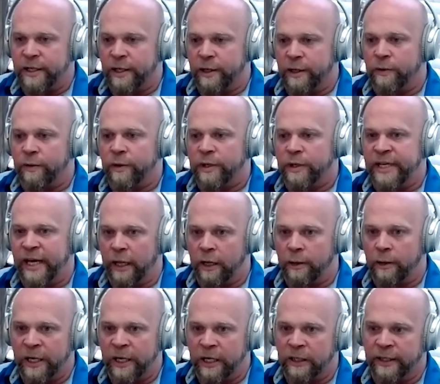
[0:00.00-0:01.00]
So
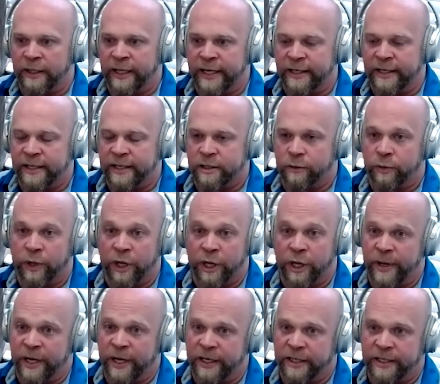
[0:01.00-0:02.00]
telomere length is a
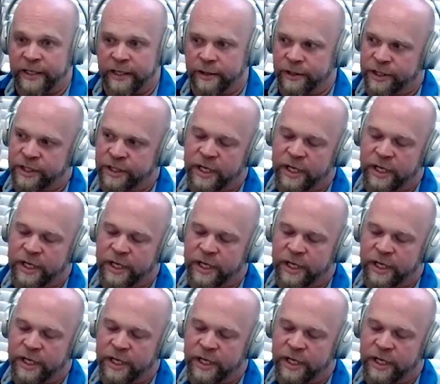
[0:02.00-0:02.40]
really big deal.